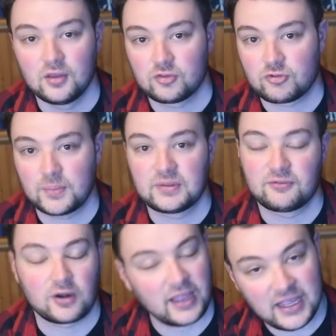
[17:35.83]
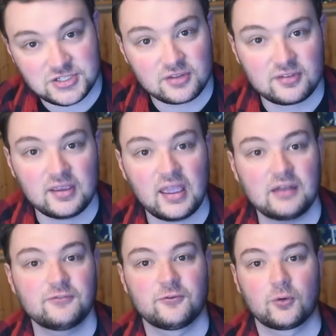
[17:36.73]
stripped of her agency
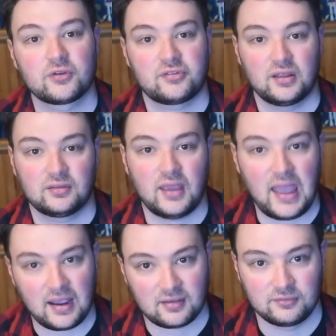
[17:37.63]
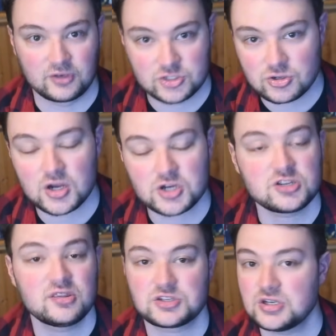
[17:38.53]
and forced into acts of
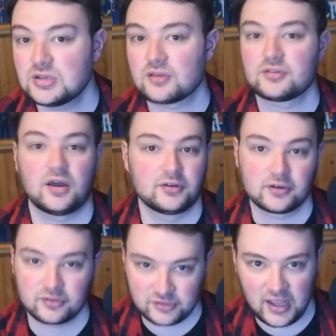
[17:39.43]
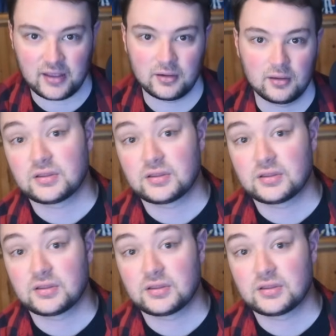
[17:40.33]
destruction that she doesn't understand.